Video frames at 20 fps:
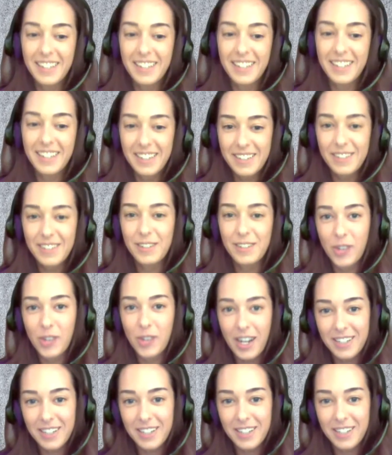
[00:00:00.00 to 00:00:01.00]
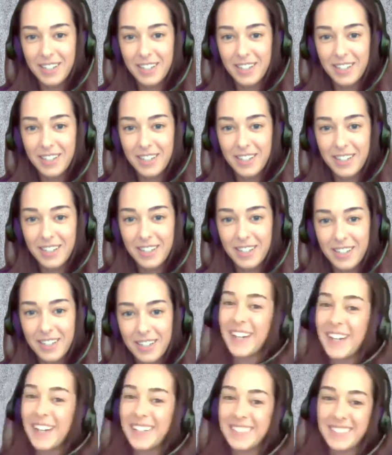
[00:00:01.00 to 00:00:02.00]
attractive, but
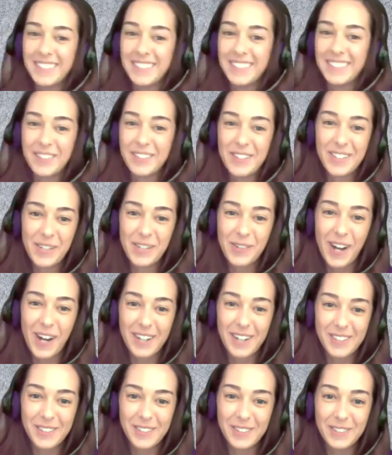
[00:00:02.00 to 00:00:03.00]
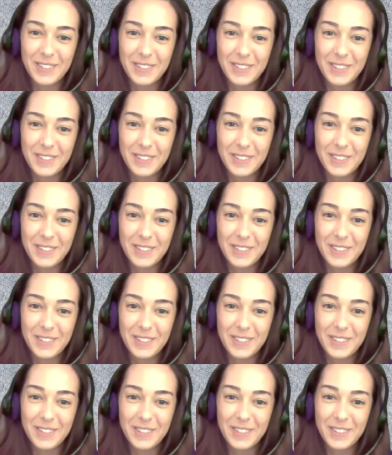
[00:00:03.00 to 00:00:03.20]
it's not practical for me in